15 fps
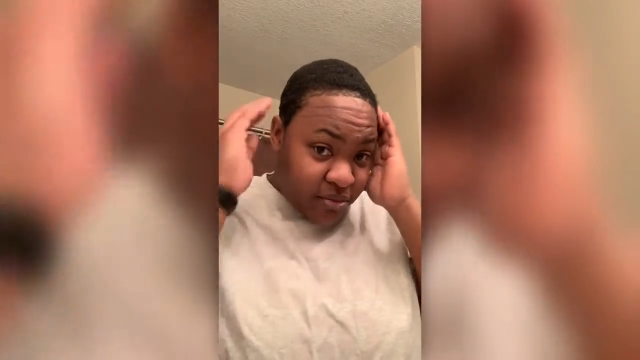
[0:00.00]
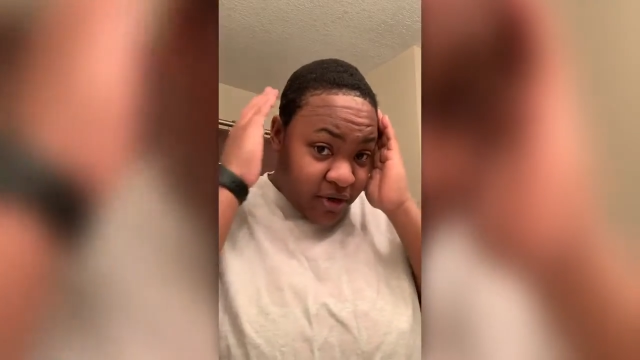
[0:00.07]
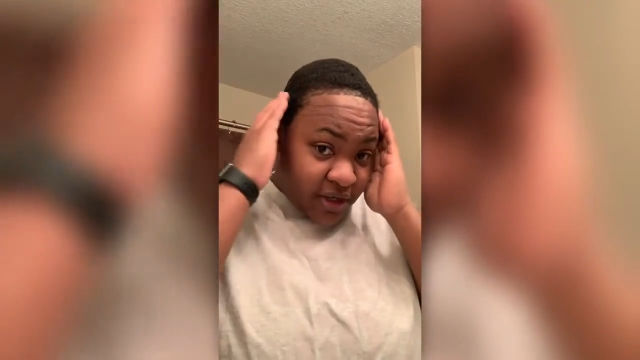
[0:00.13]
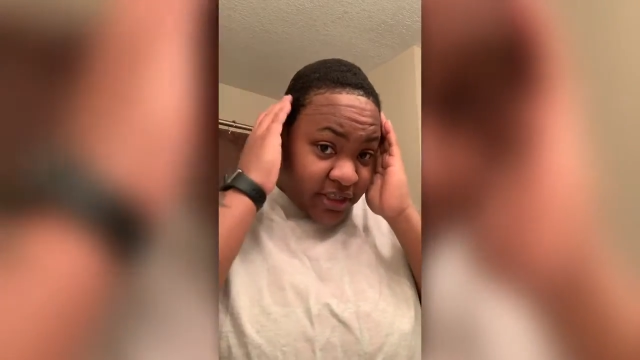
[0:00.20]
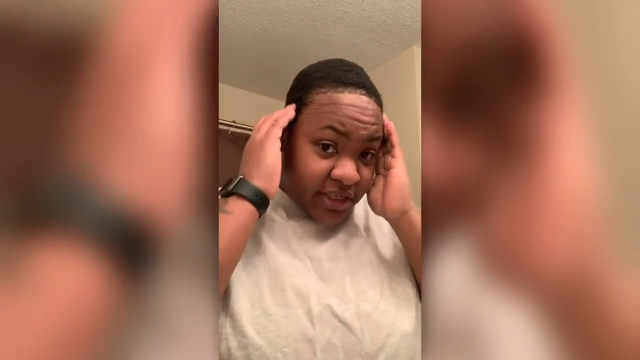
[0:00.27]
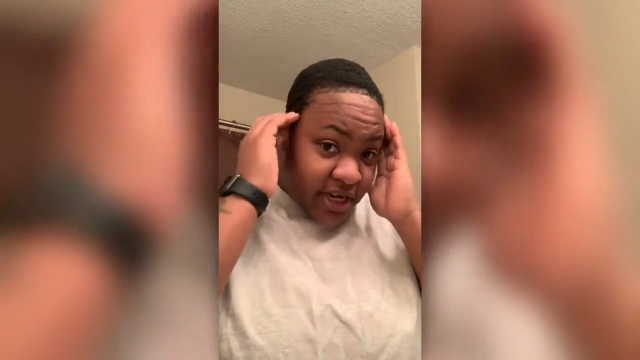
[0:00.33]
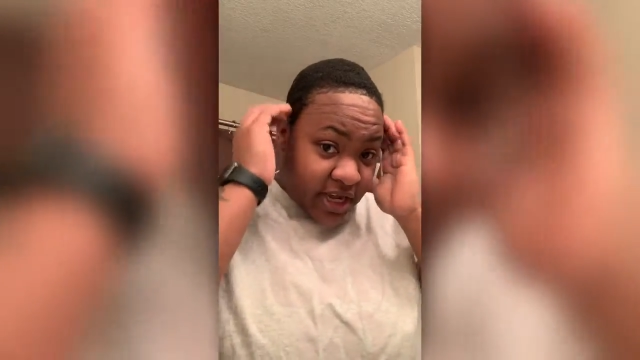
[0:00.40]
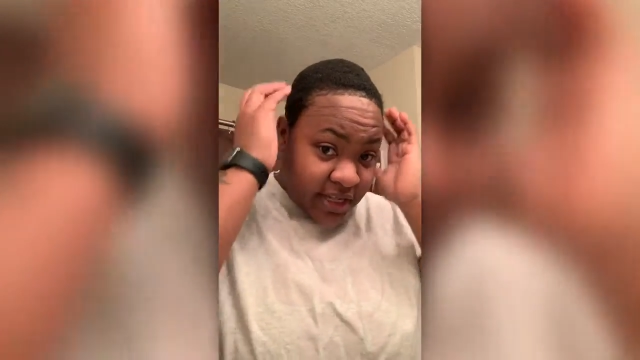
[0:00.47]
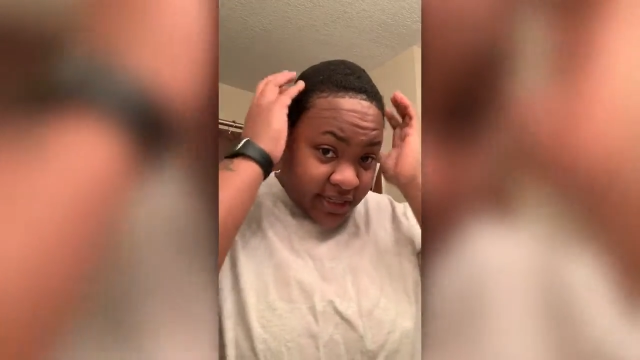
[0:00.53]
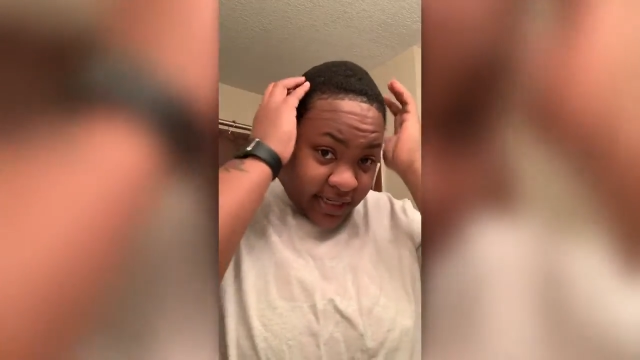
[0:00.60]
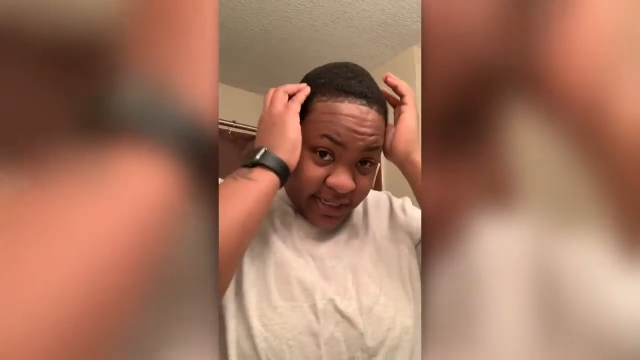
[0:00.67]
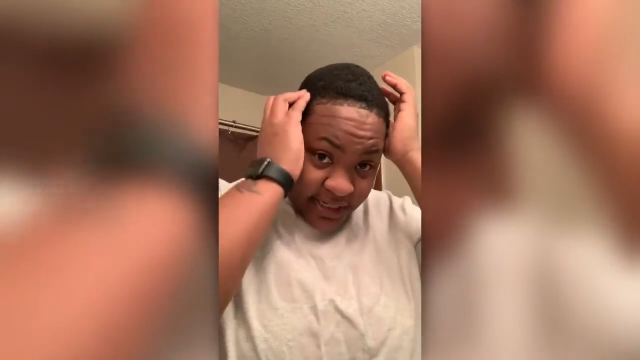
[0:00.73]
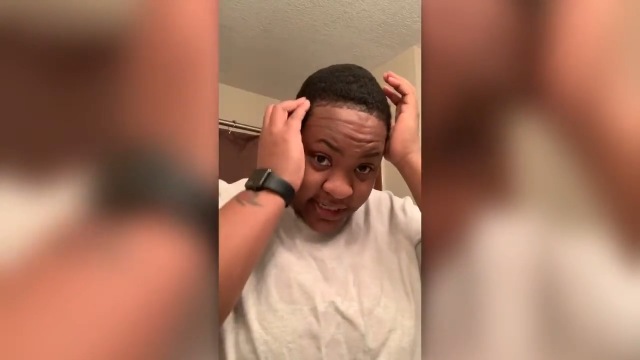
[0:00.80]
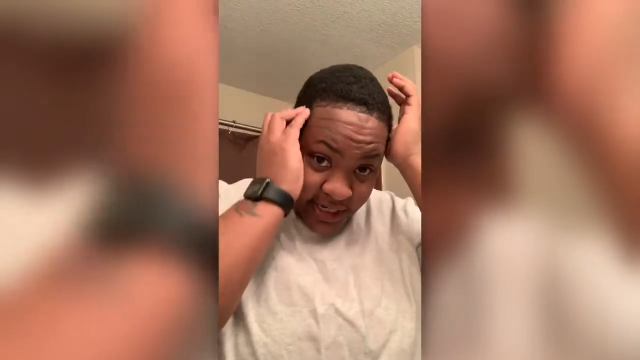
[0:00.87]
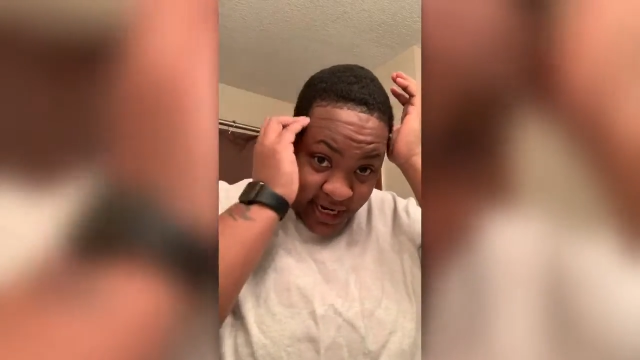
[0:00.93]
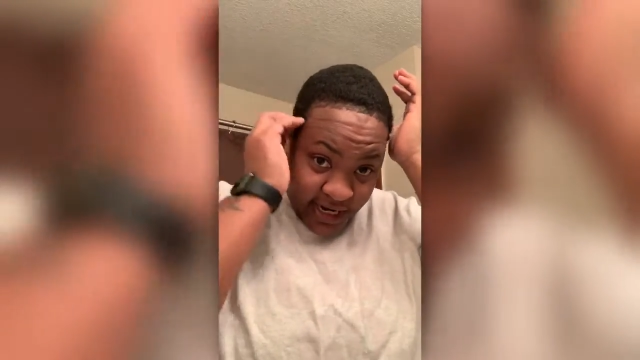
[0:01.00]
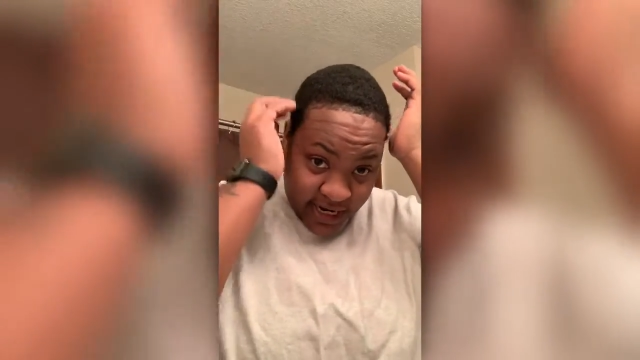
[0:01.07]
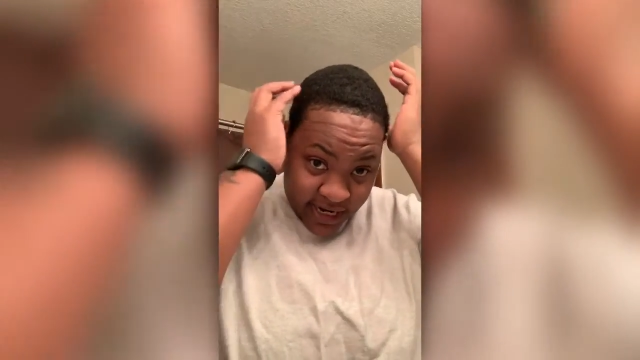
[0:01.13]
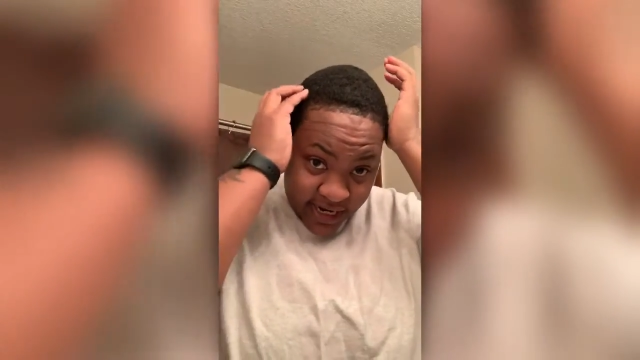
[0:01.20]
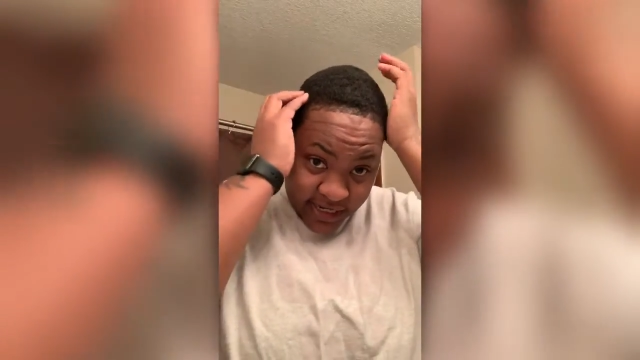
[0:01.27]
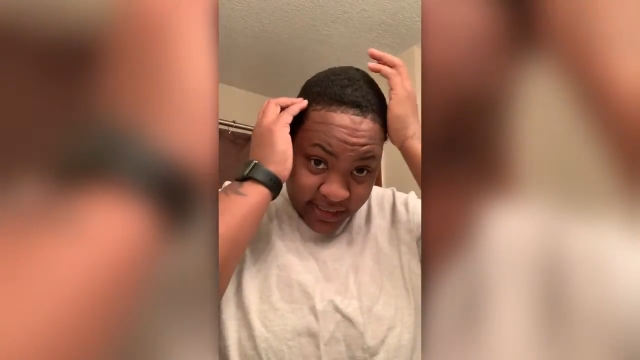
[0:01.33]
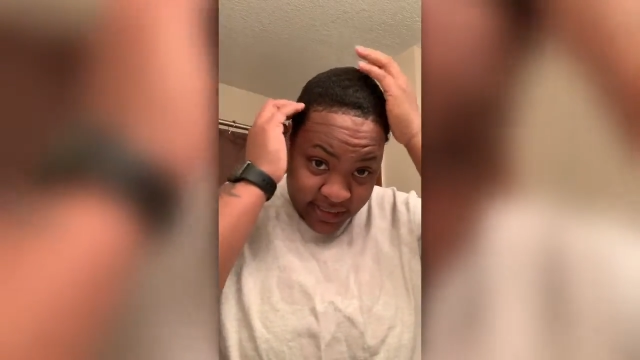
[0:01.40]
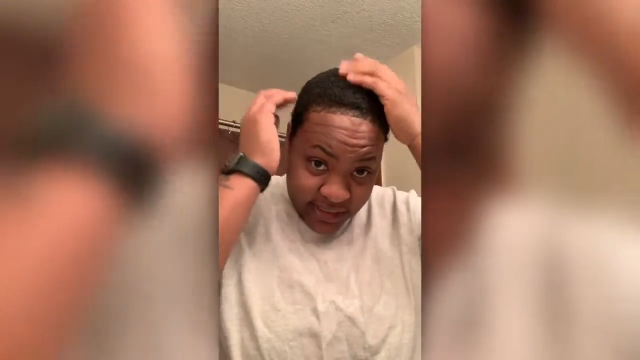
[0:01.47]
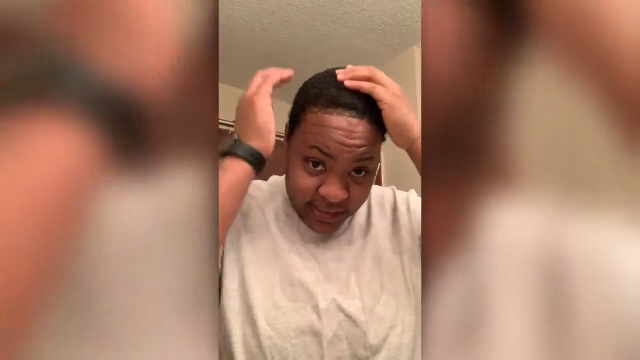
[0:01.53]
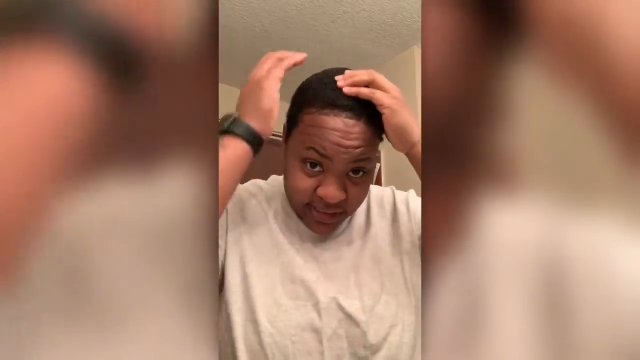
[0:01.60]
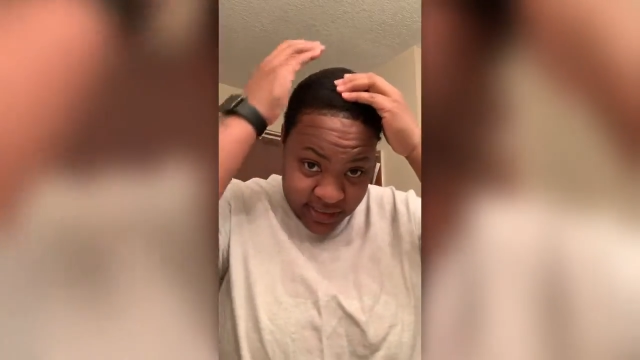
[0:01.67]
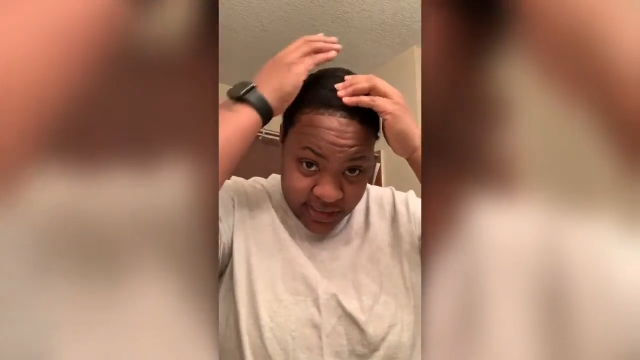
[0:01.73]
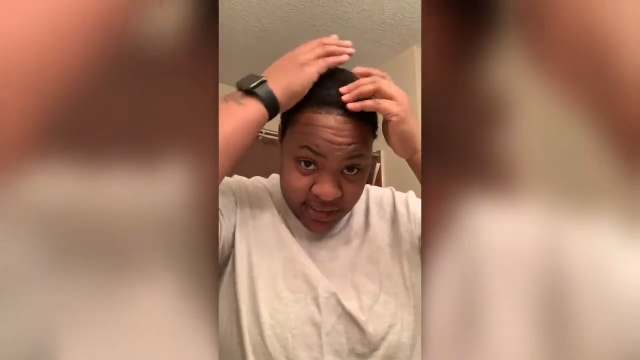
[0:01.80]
brush down these sides